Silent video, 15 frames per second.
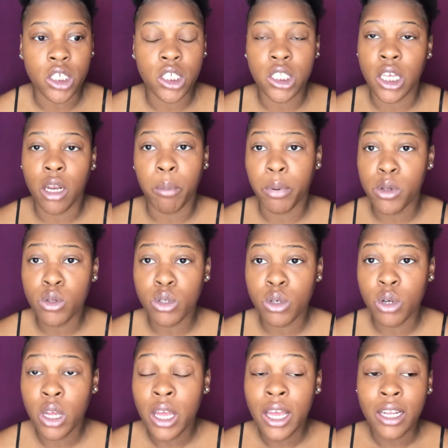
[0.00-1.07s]
Just get a
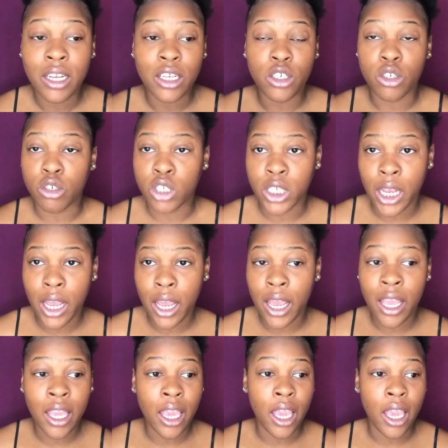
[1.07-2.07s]
pencil that's your shade,